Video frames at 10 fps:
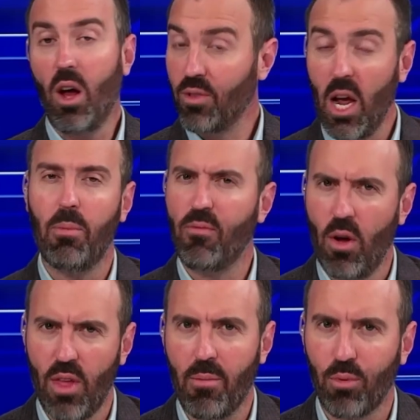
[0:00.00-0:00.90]
On top of
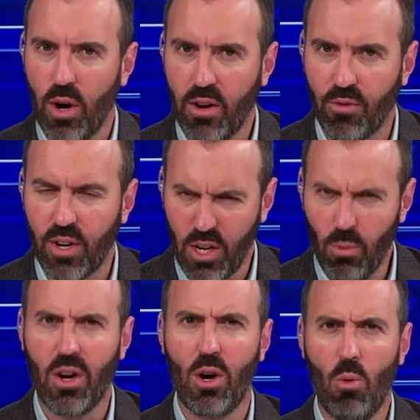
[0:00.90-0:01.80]
all that bravery, do you
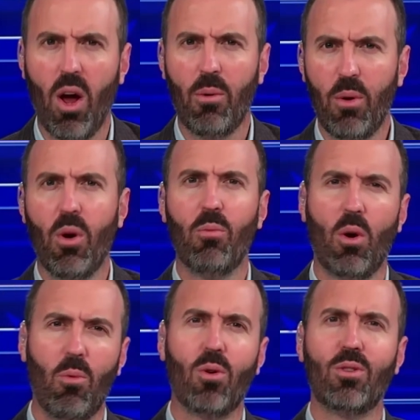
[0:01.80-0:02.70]
want to know why we won
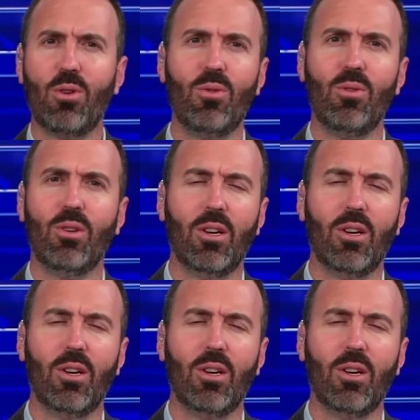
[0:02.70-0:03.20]
World War II?